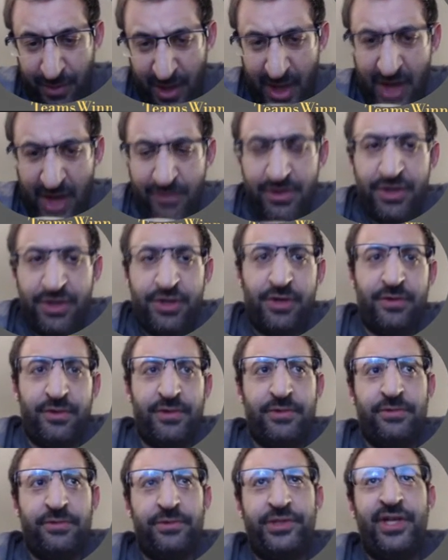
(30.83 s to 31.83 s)
I will show
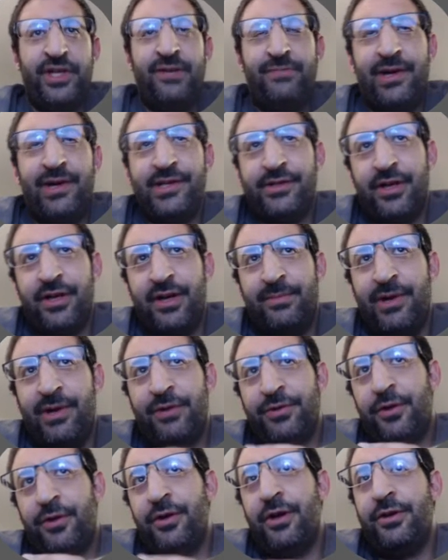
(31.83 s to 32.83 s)
you step by step how
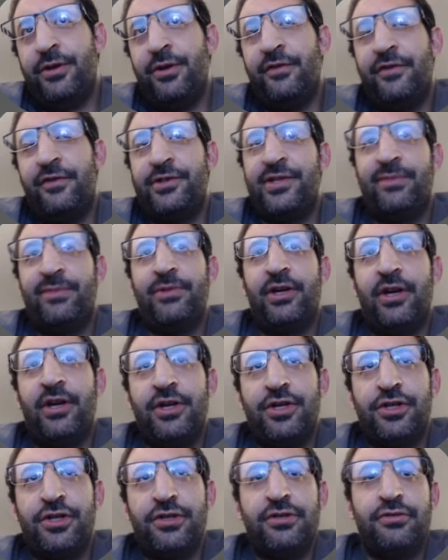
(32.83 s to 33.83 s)
to create your first
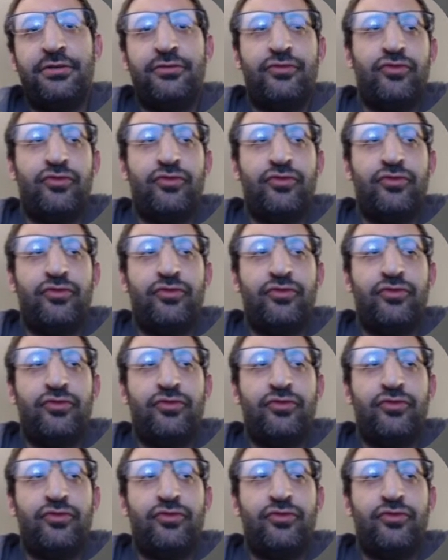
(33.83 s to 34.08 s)
application